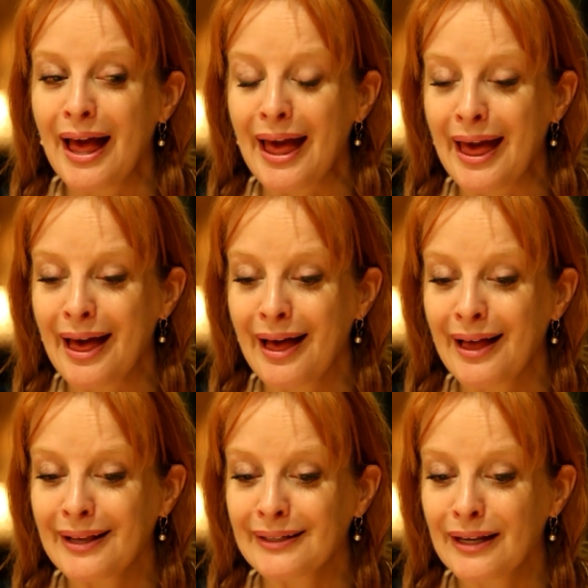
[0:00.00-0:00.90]

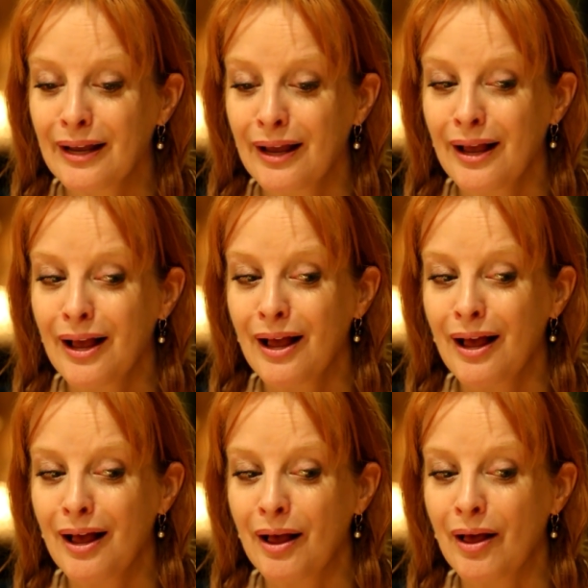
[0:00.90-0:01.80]
and
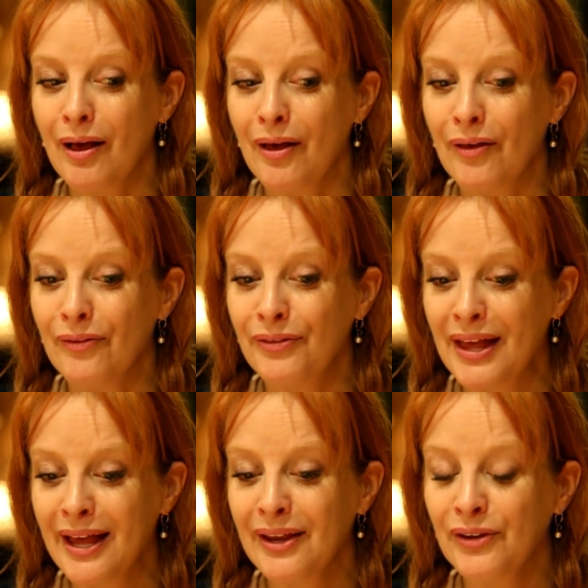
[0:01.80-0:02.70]

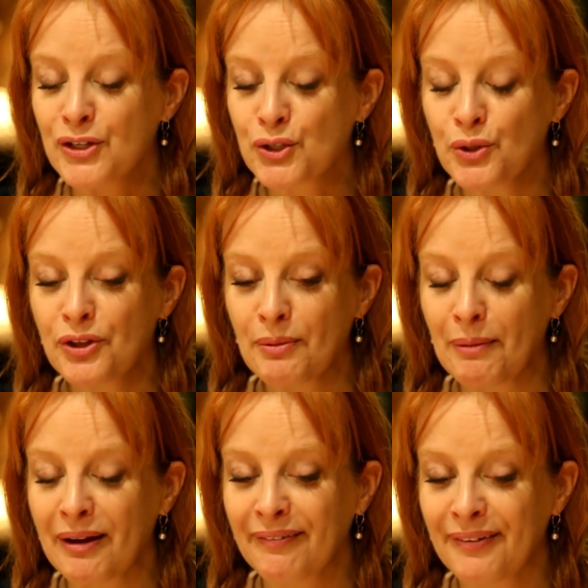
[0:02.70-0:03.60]
then the truth about
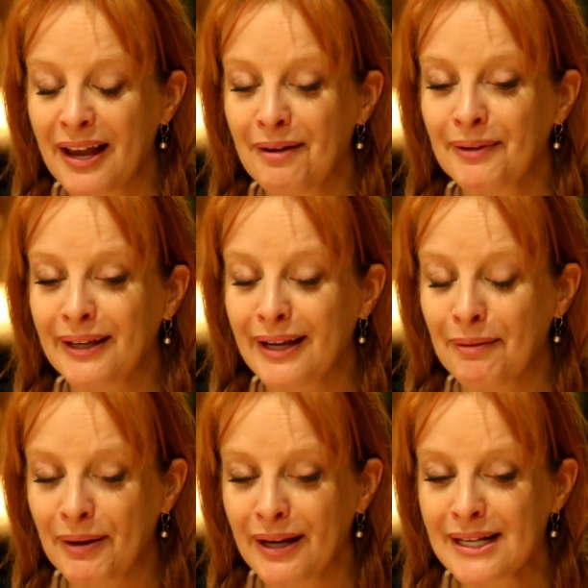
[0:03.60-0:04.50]
my family
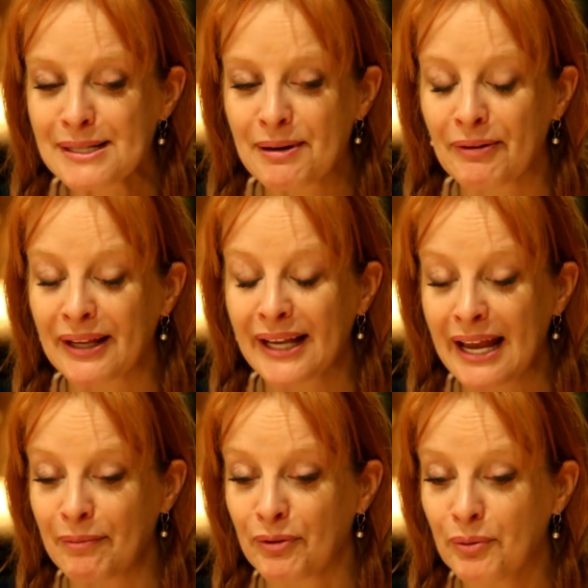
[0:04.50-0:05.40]
and my husband, everything
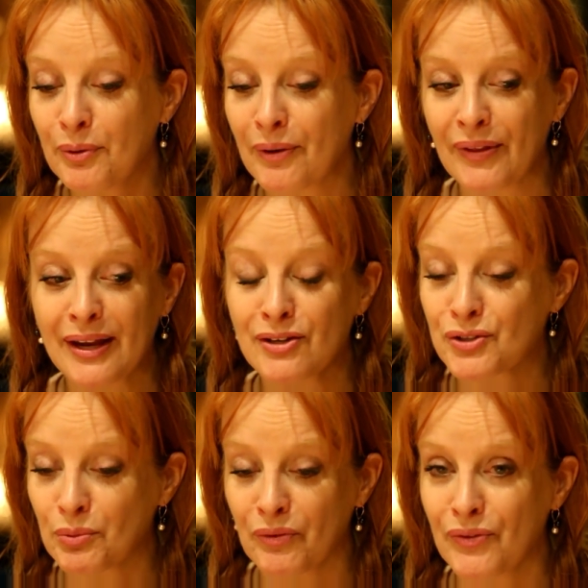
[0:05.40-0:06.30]
came through, and they
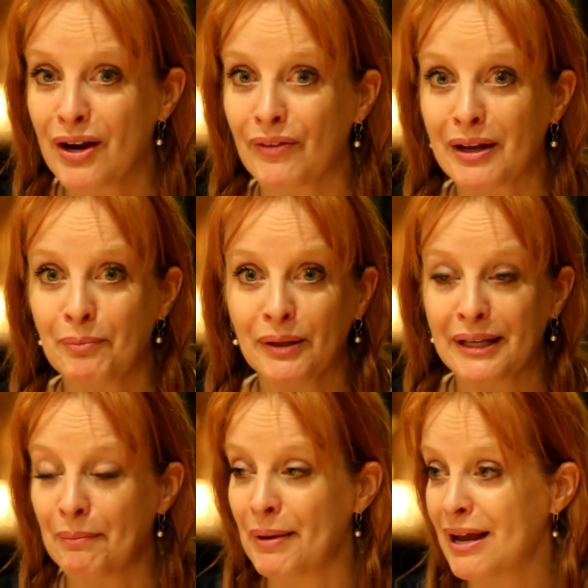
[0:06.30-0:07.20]
just weren't there. They
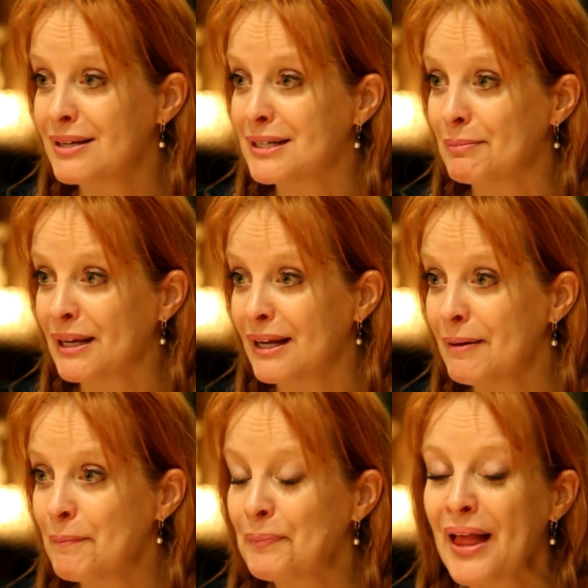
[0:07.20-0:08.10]
completely abandoned
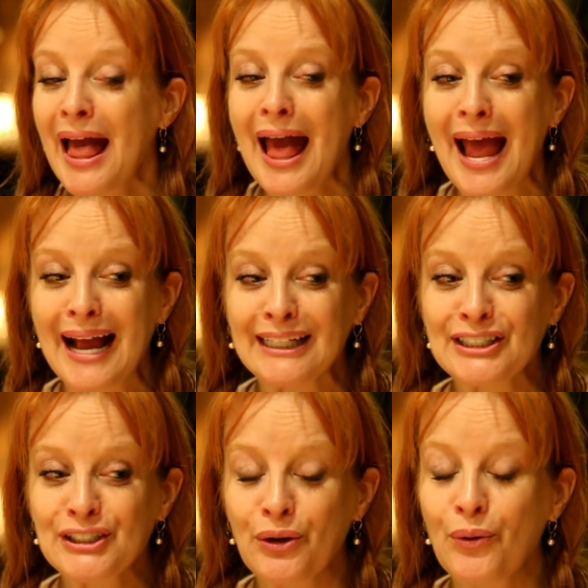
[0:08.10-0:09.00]
me. And
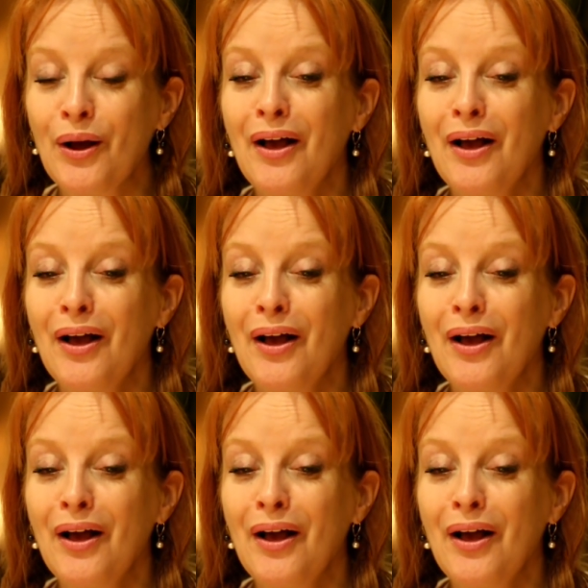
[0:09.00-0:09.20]
so